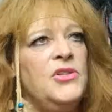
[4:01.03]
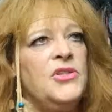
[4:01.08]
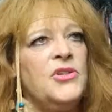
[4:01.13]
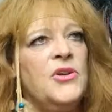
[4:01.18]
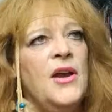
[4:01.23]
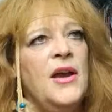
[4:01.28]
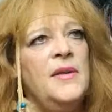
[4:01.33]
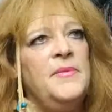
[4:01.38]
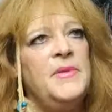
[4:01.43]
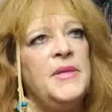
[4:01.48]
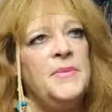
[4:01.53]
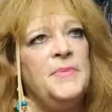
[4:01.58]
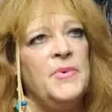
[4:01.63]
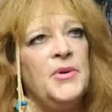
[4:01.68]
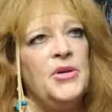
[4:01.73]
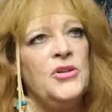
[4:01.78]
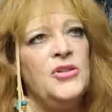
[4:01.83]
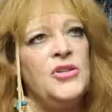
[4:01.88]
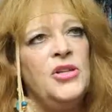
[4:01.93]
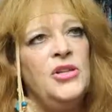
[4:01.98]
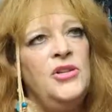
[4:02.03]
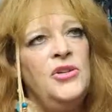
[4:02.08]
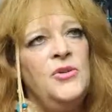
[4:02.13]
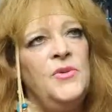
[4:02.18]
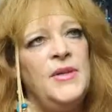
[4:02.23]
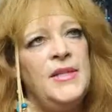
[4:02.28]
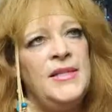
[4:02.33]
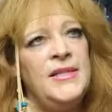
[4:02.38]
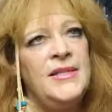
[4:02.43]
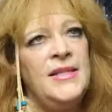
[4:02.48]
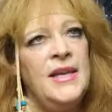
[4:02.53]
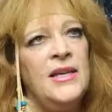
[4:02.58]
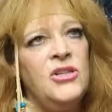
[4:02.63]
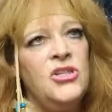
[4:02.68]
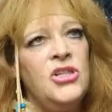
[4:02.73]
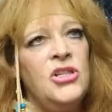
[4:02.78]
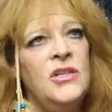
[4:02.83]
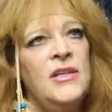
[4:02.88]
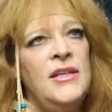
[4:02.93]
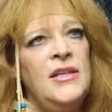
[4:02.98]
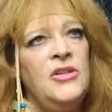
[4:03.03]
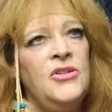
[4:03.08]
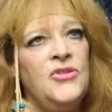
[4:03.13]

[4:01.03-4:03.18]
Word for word: describes a person who is sexually